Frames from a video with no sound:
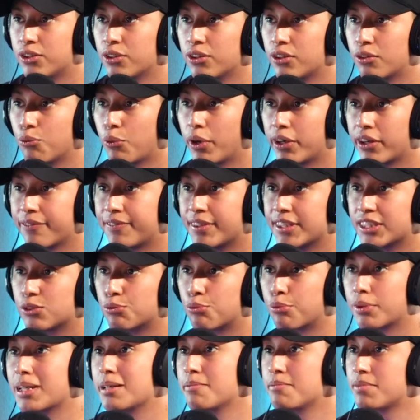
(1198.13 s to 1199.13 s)
took one of his
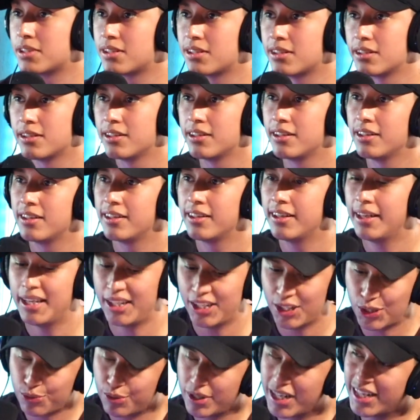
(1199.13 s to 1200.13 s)
ribs
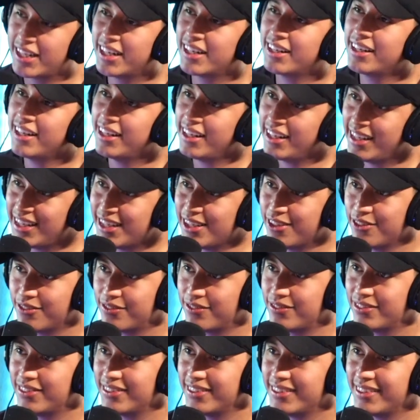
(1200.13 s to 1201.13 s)
and created
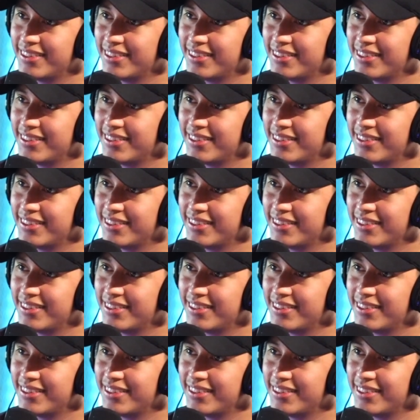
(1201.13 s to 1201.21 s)
Eve